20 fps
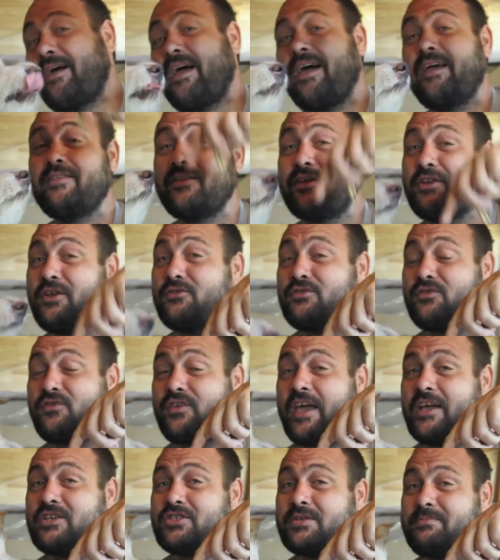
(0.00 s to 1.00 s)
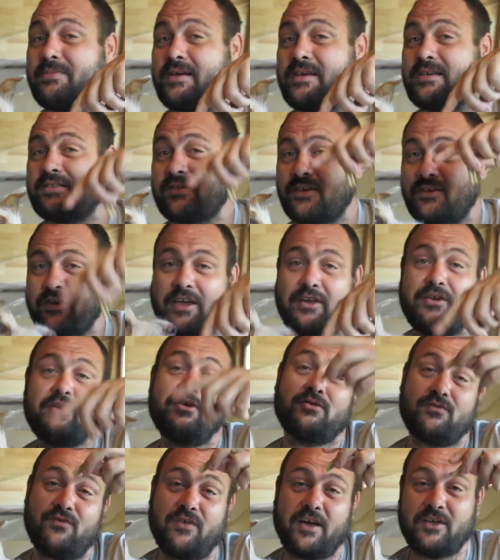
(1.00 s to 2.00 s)
and the notification bell so you get
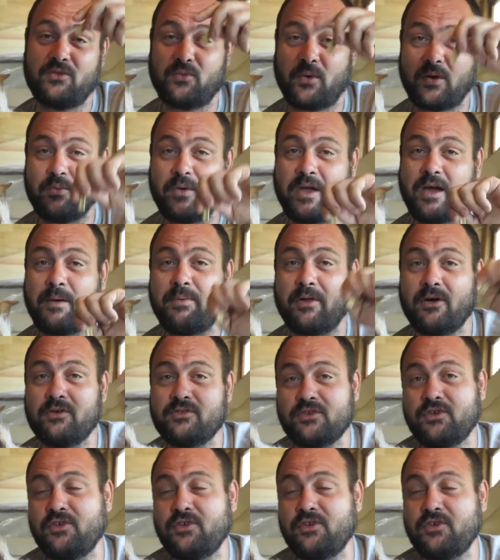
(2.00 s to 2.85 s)
notified when we upload a